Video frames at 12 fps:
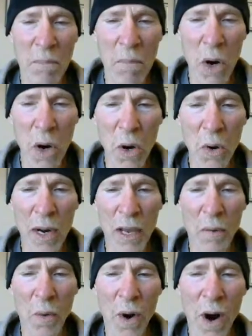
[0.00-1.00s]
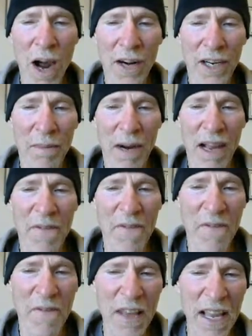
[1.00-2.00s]
mow and water my
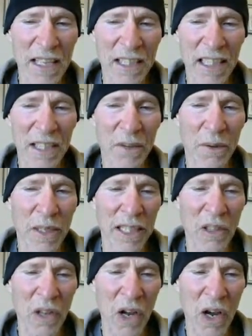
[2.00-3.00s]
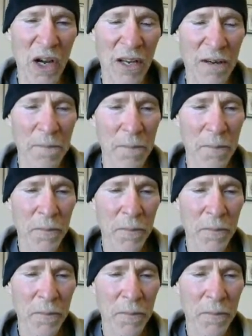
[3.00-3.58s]
fakely green lawn,